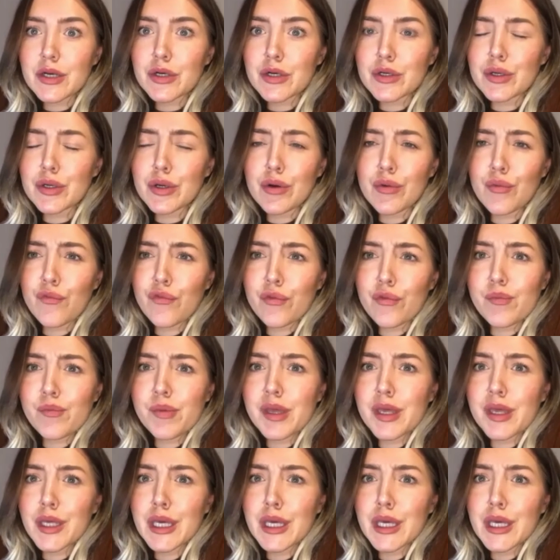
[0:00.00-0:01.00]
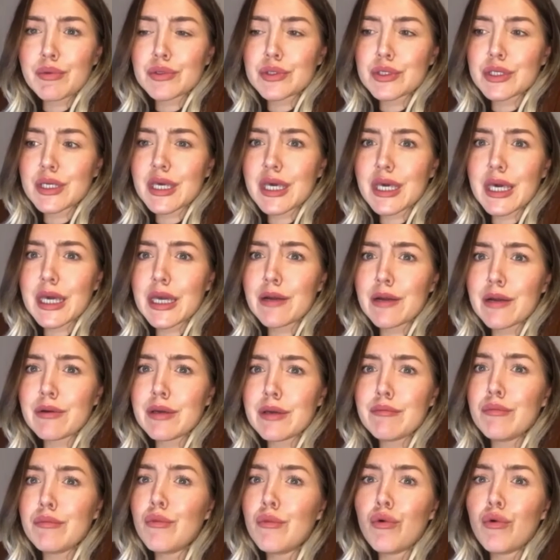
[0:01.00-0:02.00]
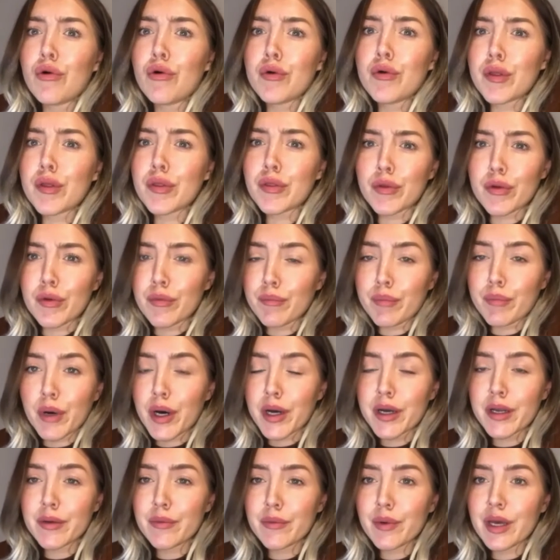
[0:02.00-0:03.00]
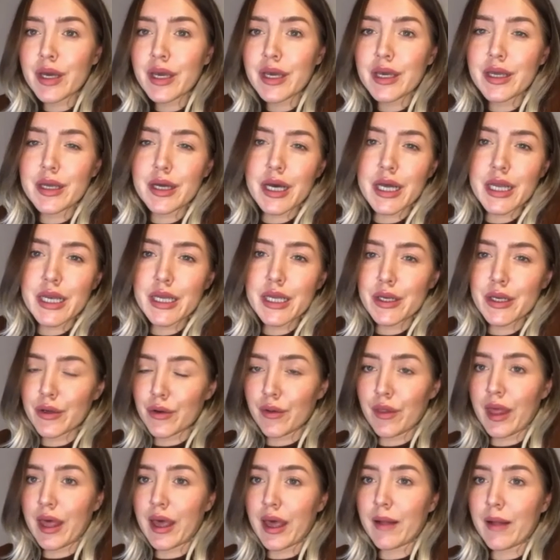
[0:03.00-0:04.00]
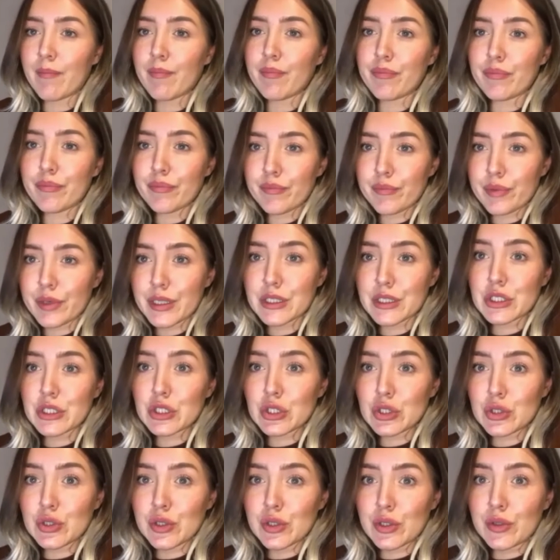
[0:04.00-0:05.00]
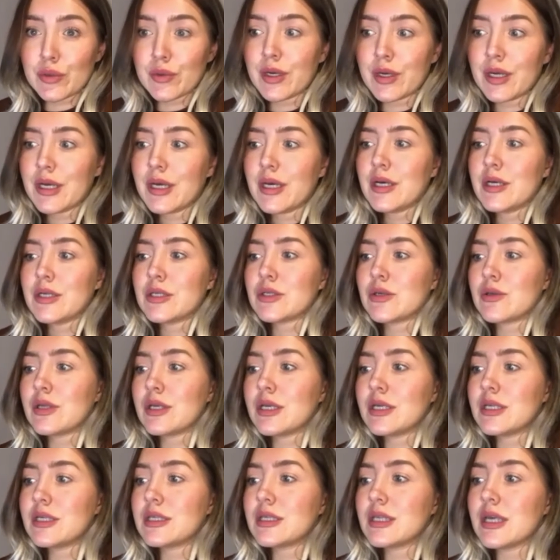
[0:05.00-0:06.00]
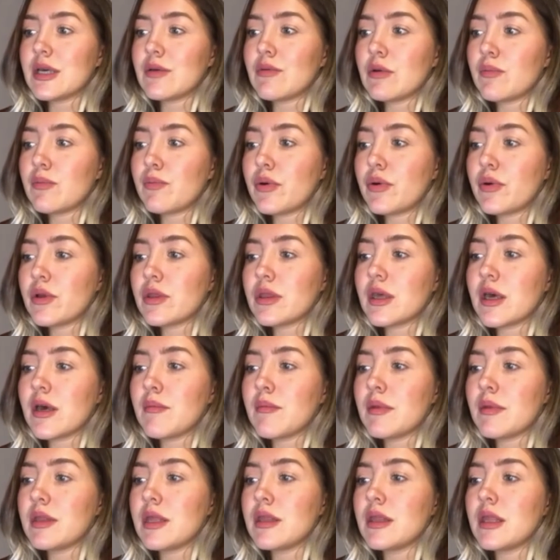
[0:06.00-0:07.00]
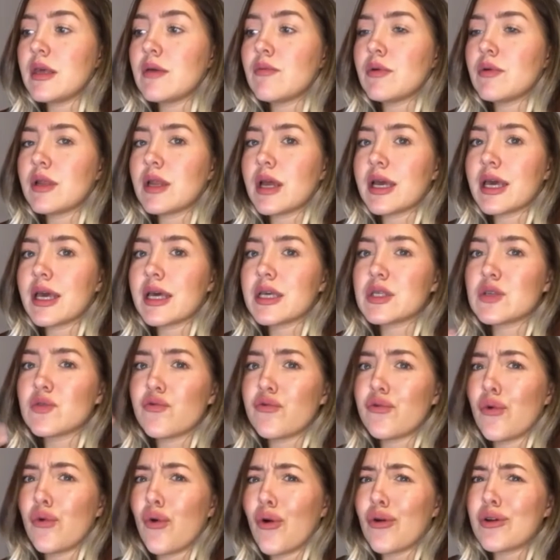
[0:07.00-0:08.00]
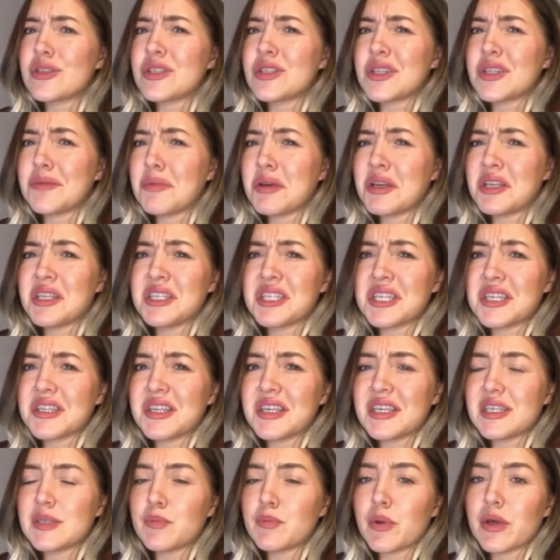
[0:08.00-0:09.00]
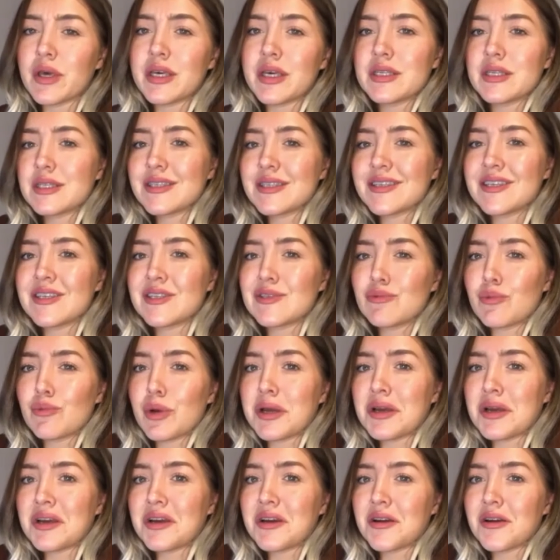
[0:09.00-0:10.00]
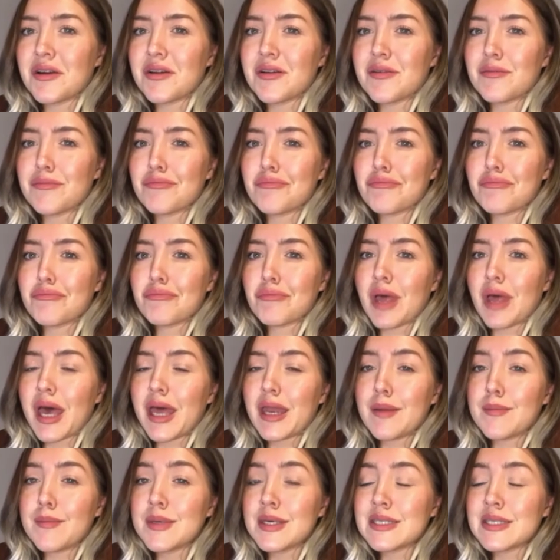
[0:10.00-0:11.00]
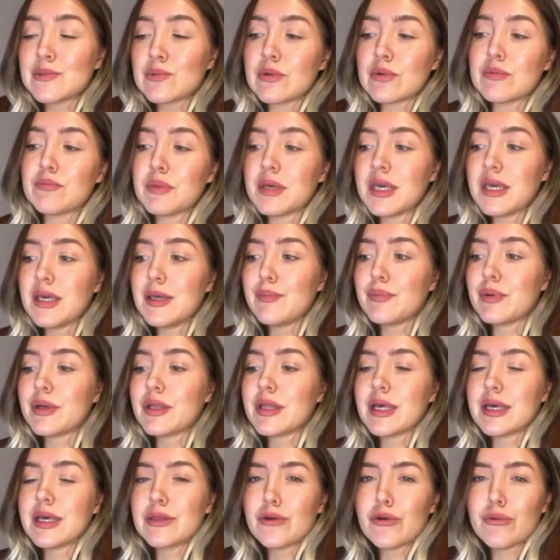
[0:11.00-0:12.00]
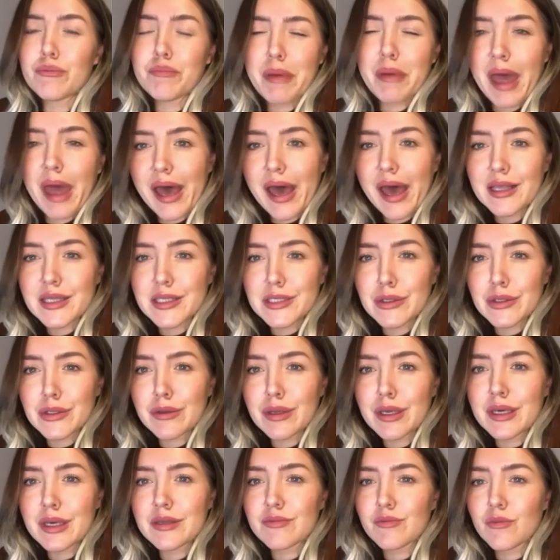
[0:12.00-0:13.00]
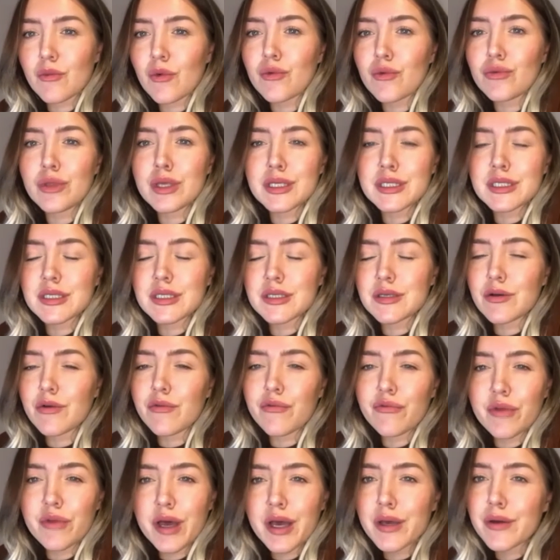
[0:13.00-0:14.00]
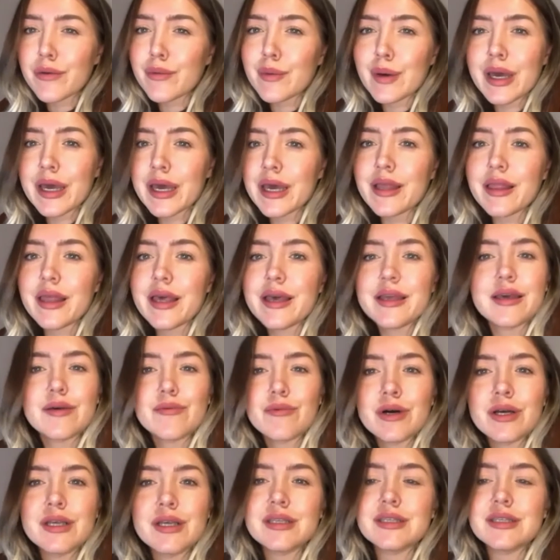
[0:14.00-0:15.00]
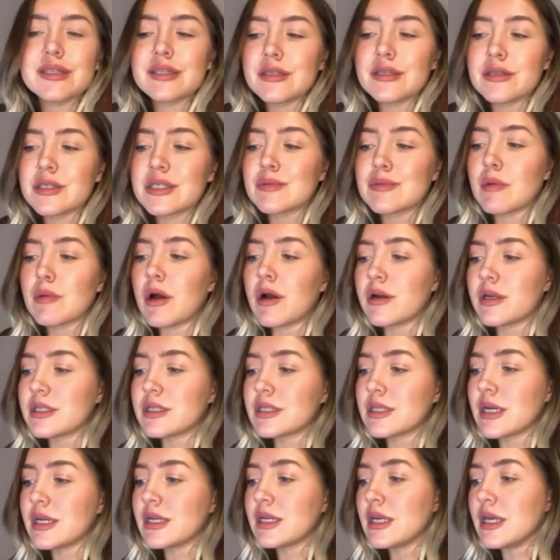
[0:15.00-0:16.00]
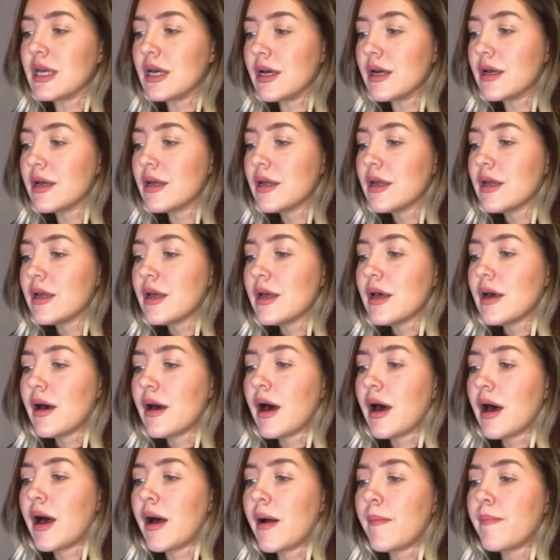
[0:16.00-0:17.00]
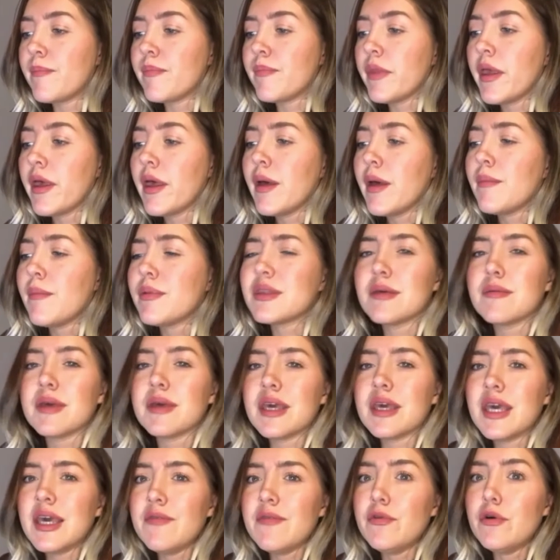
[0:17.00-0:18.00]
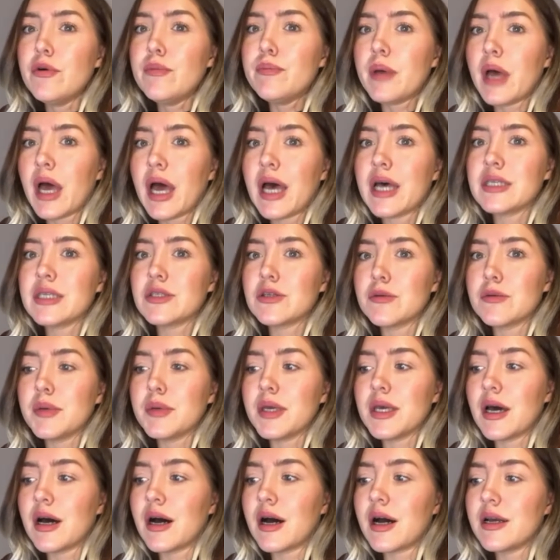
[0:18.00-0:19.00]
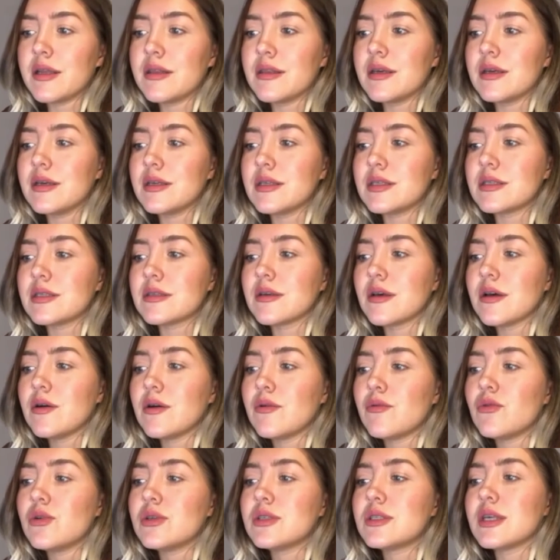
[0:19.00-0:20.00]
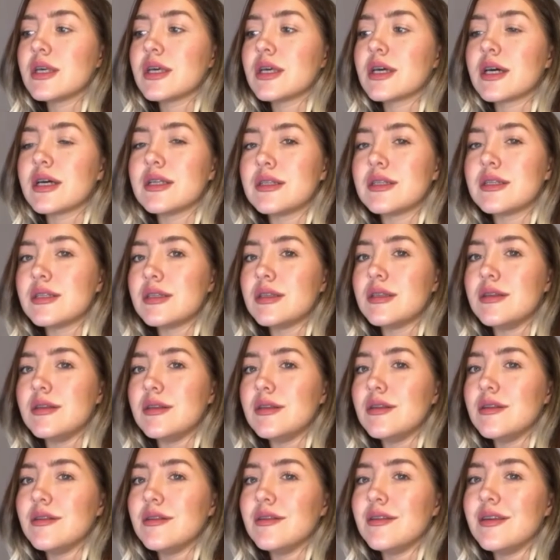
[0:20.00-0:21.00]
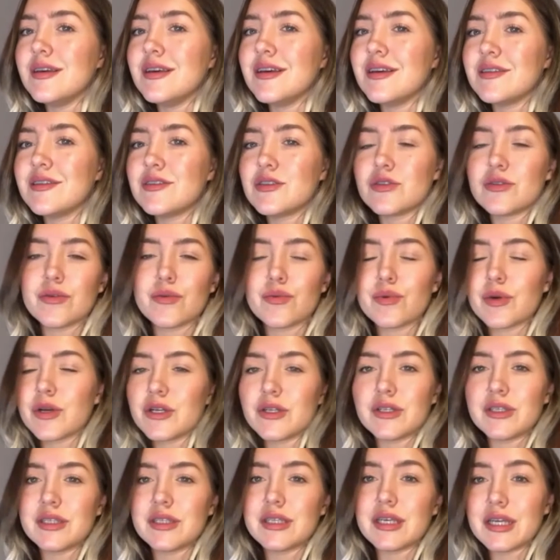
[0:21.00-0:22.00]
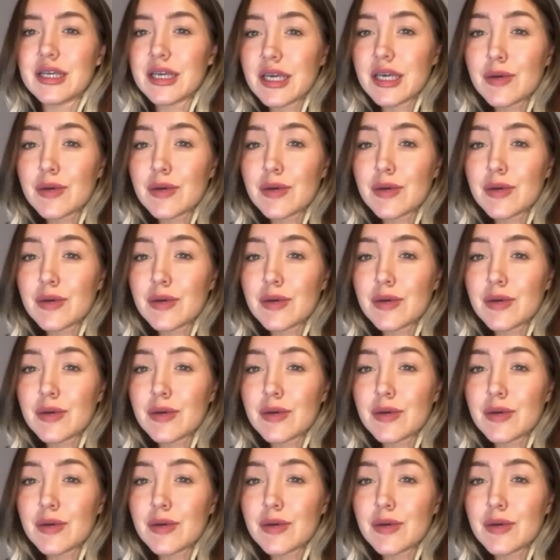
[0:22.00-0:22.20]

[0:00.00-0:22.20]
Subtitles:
are known for being able to carry more than their body weight. I didn't know that, but it's true. So they would put them and then they would, I guess, force them into these places where enemies would be, but like they're bats. So like, won't they still fly away? And like, it wasn't the smartest idea. But the evil bastard behind this was like it's the weirdest thing.